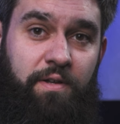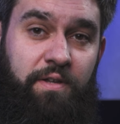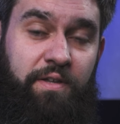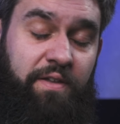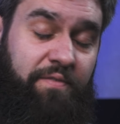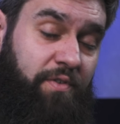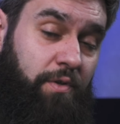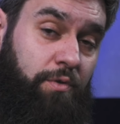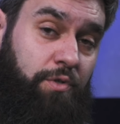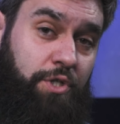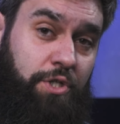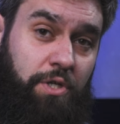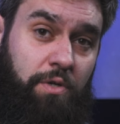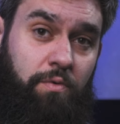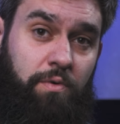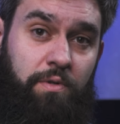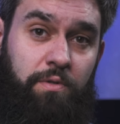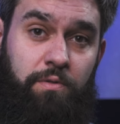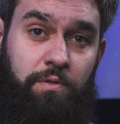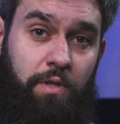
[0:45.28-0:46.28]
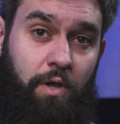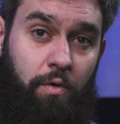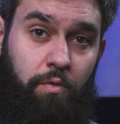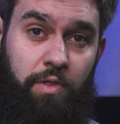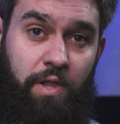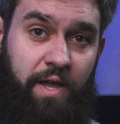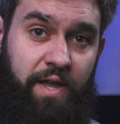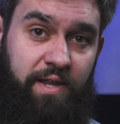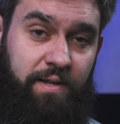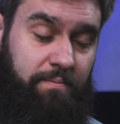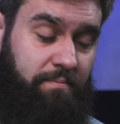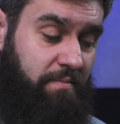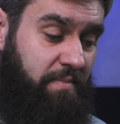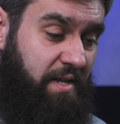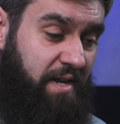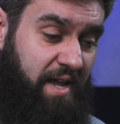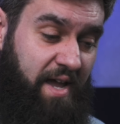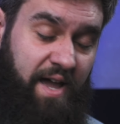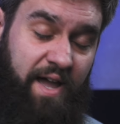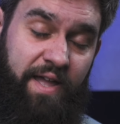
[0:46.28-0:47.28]
If you shoot in low light
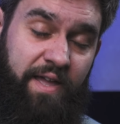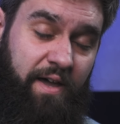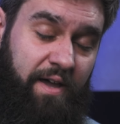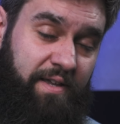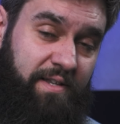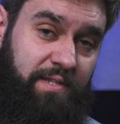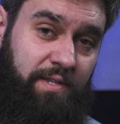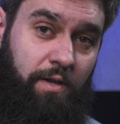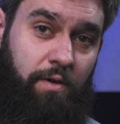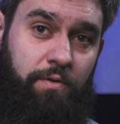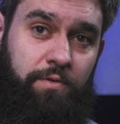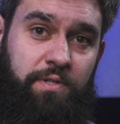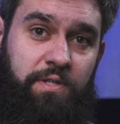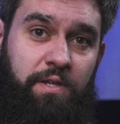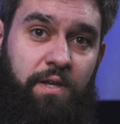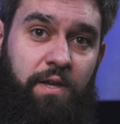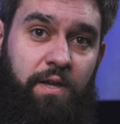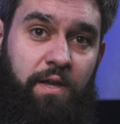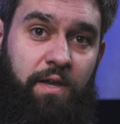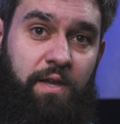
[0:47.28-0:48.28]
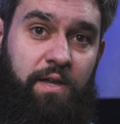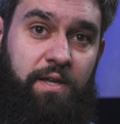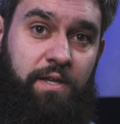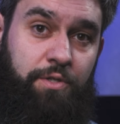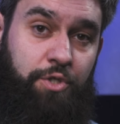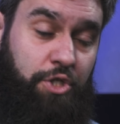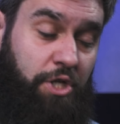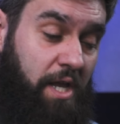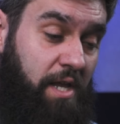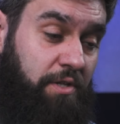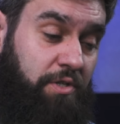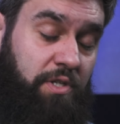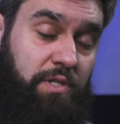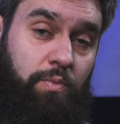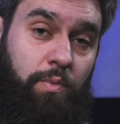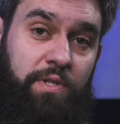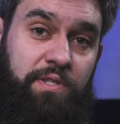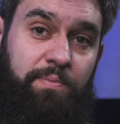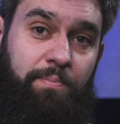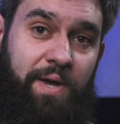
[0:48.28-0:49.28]
at high ISOs, it changes
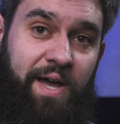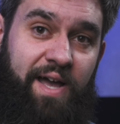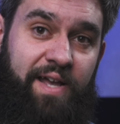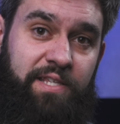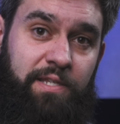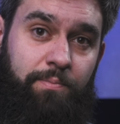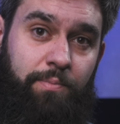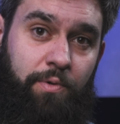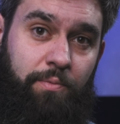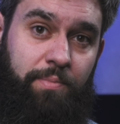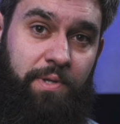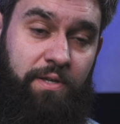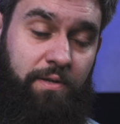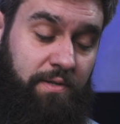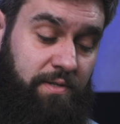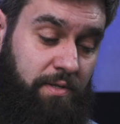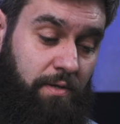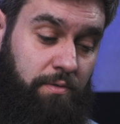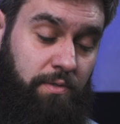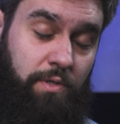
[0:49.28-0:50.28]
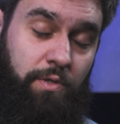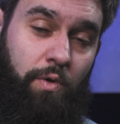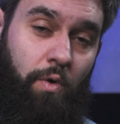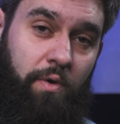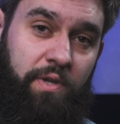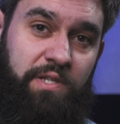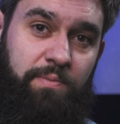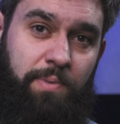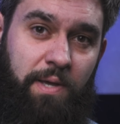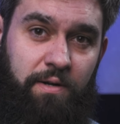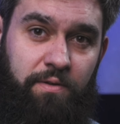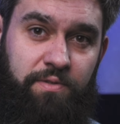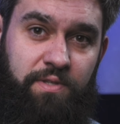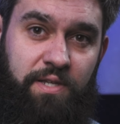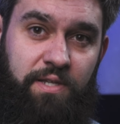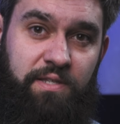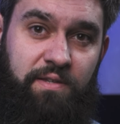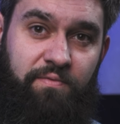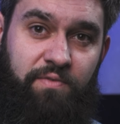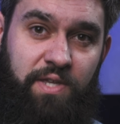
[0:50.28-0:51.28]
what's possible because those noise
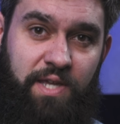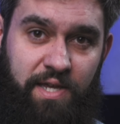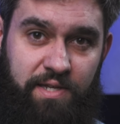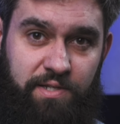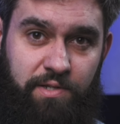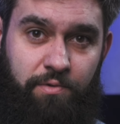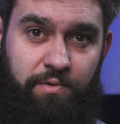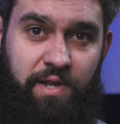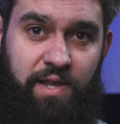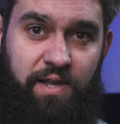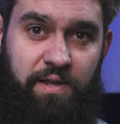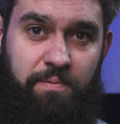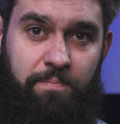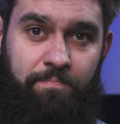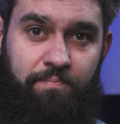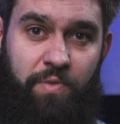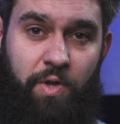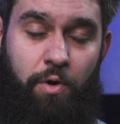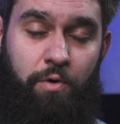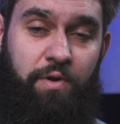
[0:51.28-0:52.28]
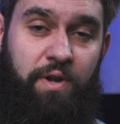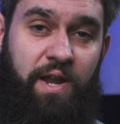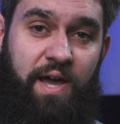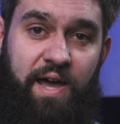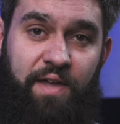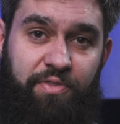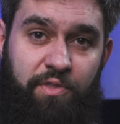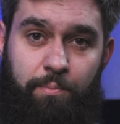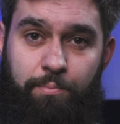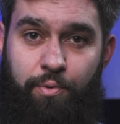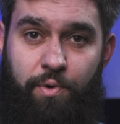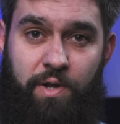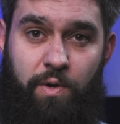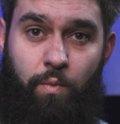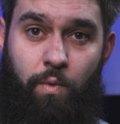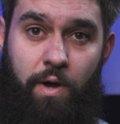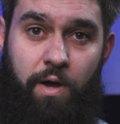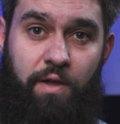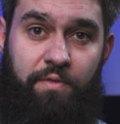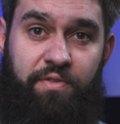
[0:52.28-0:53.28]
penalties of yesterday are not the brick
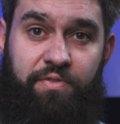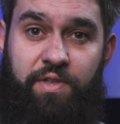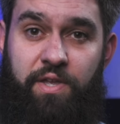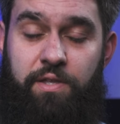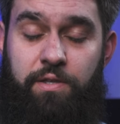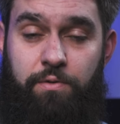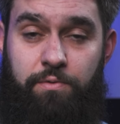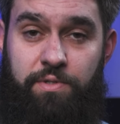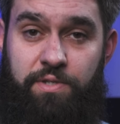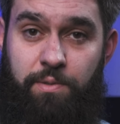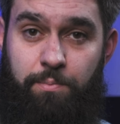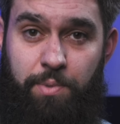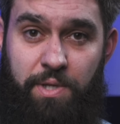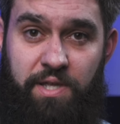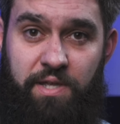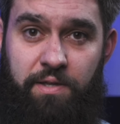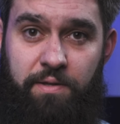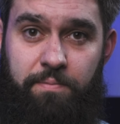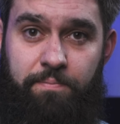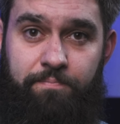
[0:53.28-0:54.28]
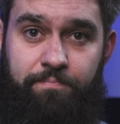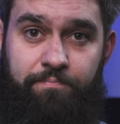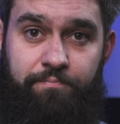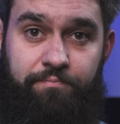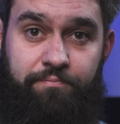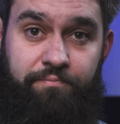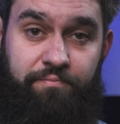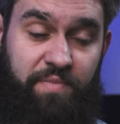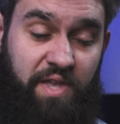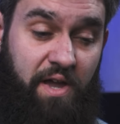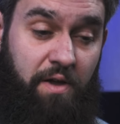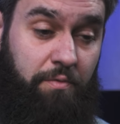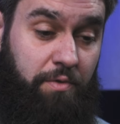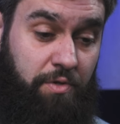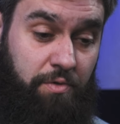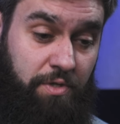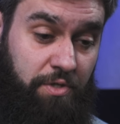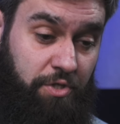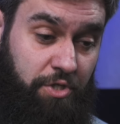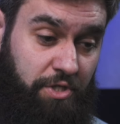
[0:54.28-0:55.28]
wall that they used to be. Now
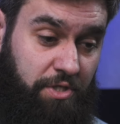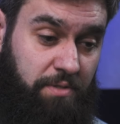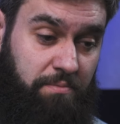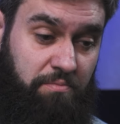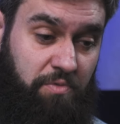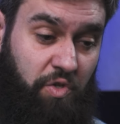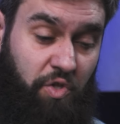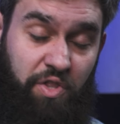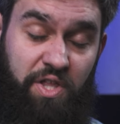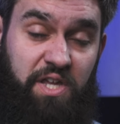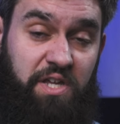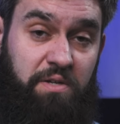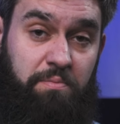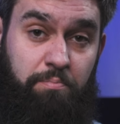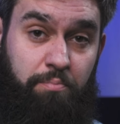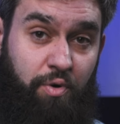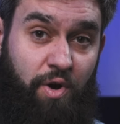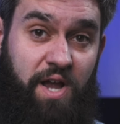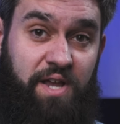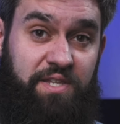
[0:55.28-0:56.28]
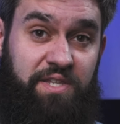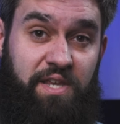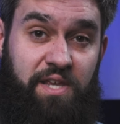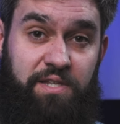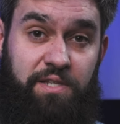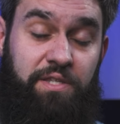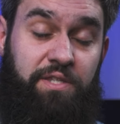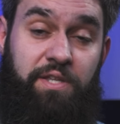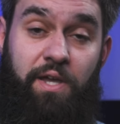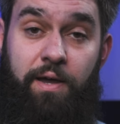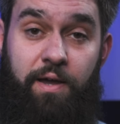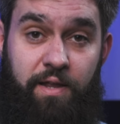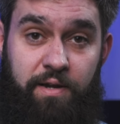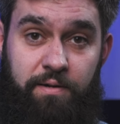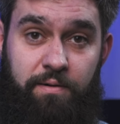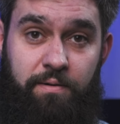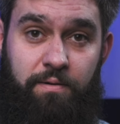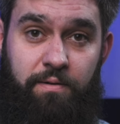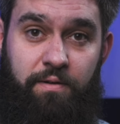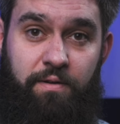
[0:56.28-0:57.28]
you can just click, process, done,